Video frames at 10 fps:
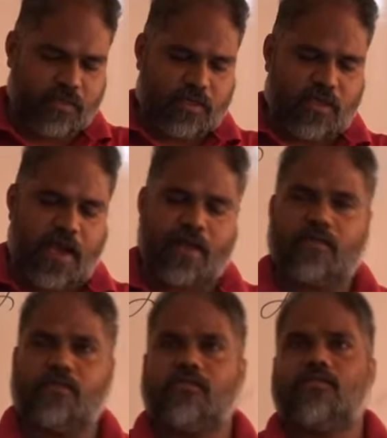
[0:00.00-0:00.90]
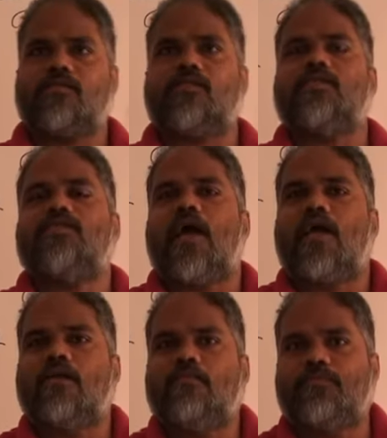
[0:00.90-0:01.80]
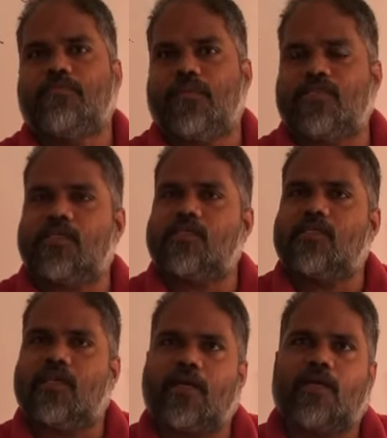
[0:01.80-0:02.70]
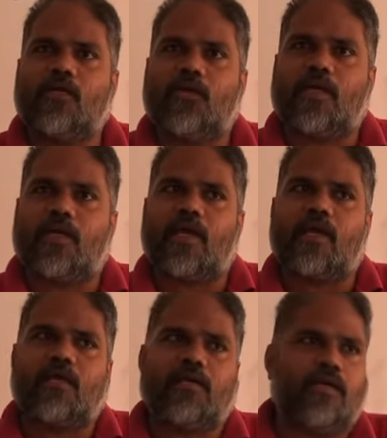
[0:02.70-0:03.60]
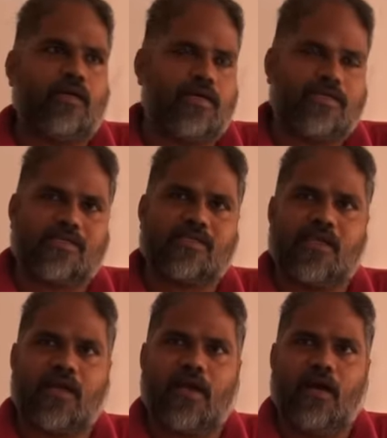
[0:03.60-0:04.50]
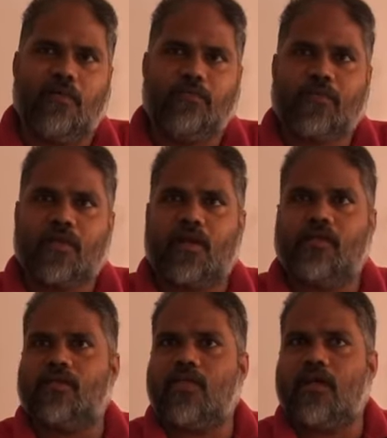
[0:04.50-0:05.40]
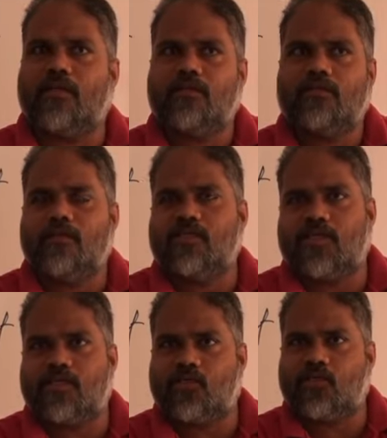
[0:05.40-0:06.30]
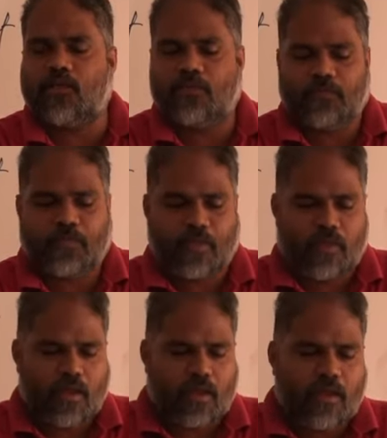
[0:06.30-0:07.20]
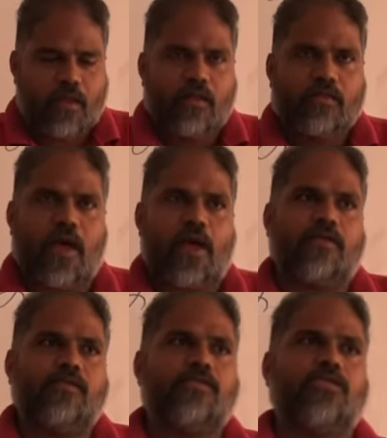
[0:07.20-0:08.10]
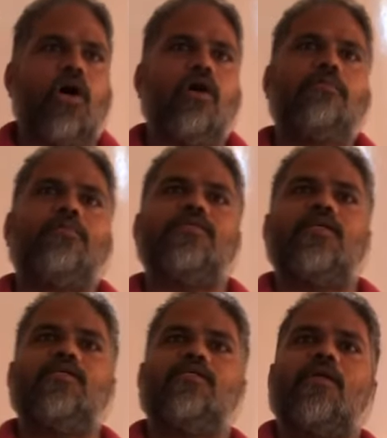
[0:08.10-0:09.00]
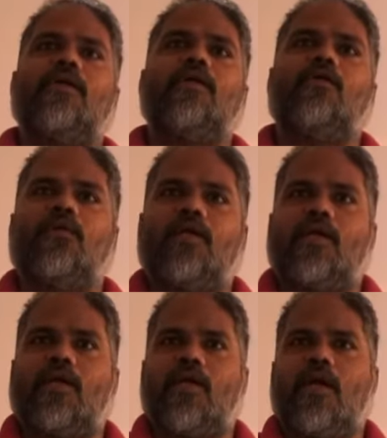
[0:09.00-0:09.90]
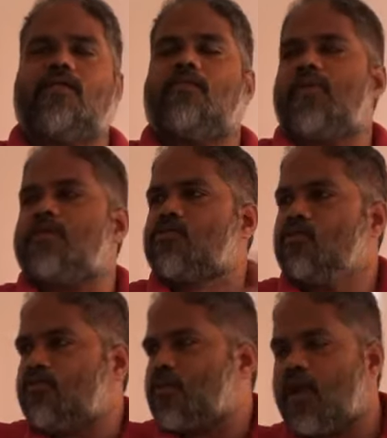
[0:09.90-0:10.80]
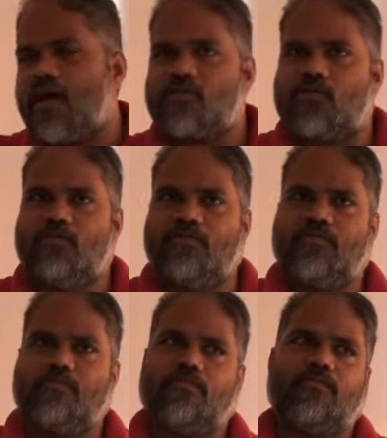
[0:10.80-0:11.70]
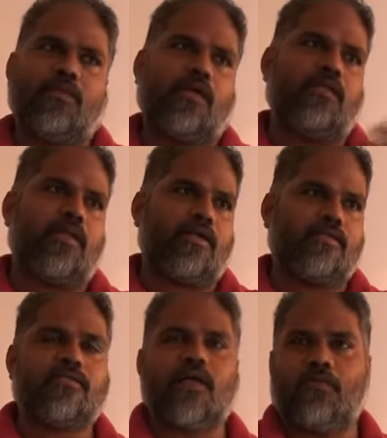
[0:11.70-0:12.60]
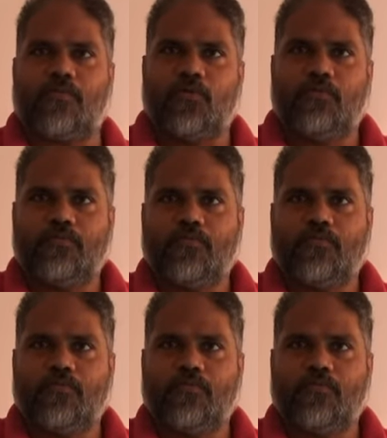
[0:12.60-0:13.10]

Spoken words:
Then sea sand possess greater utility near construction area rather than the seashore. Then chalk possess greater utility at the place of classroom rather than staff room.